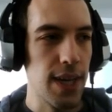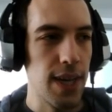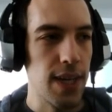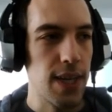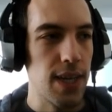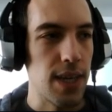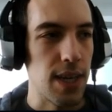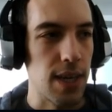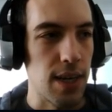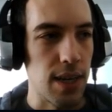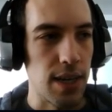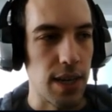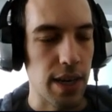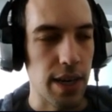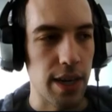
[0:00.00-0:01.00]

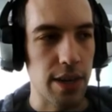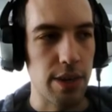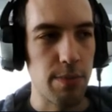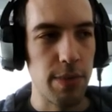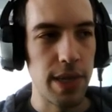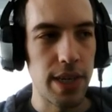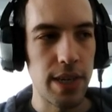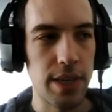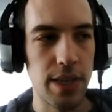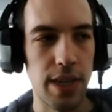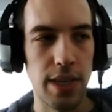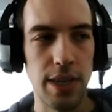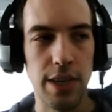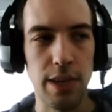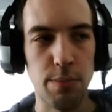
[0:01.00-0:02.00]
You can commit it and
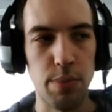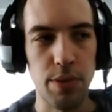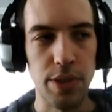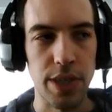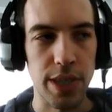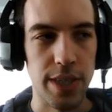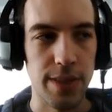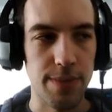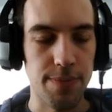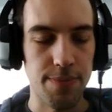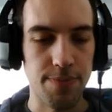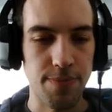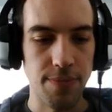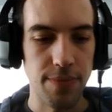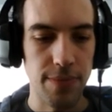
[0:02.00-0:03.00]
you can push it.
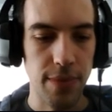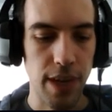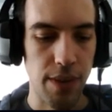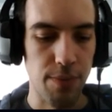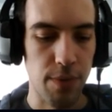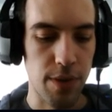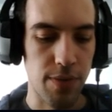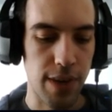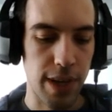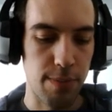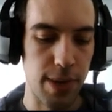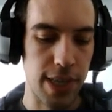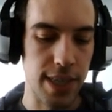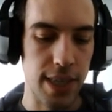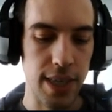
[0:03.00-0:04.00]
And what that
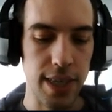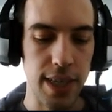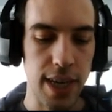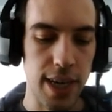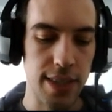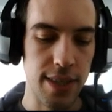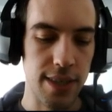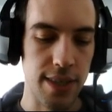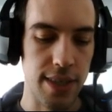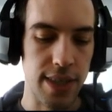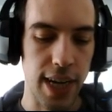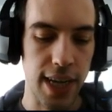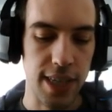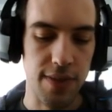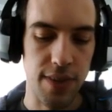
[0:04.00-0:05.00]
basically does is it
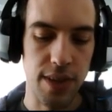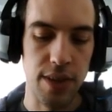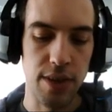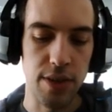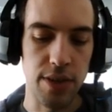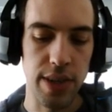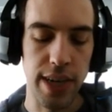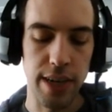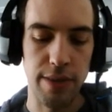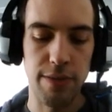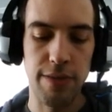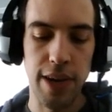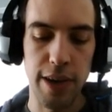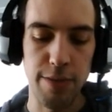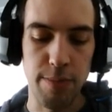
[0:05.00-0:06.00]
takes the code you had at
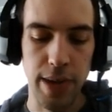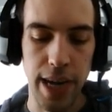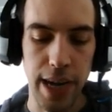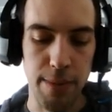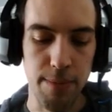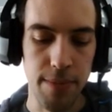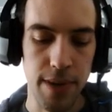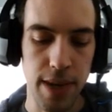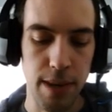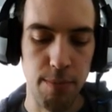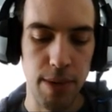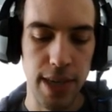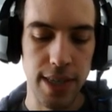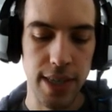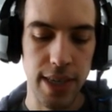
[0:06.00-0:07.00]
5 p.m. and
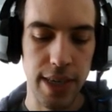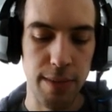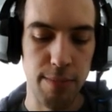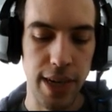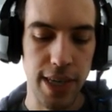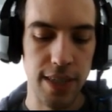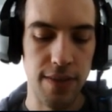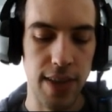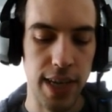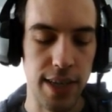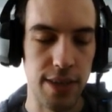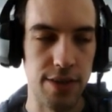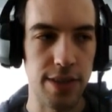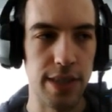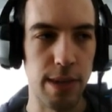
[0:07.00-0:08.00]
basically makes that
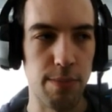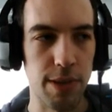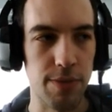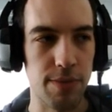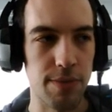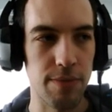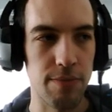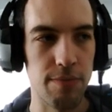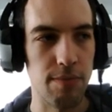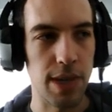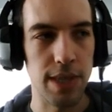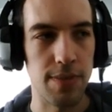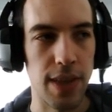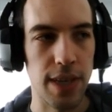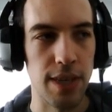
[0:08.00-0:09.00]
into
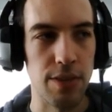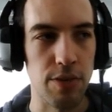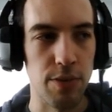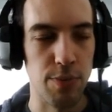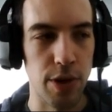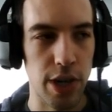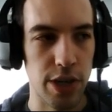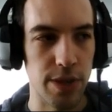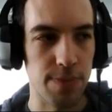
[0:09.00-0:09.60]
a version.